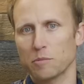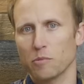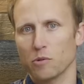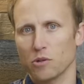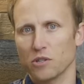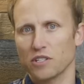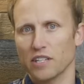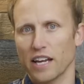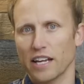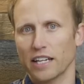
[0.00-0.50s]
per
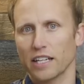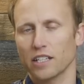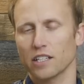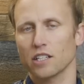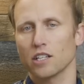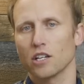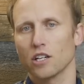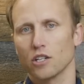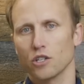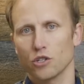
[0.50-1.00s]
second
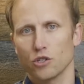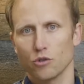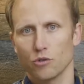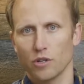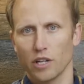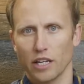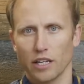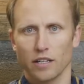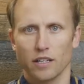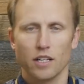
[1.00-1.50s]

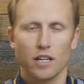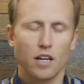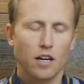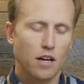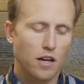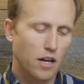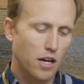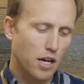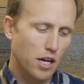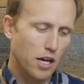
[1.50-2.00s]
shooting.
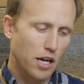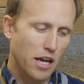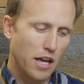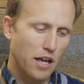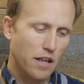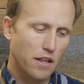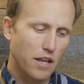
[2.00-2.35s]
Uh,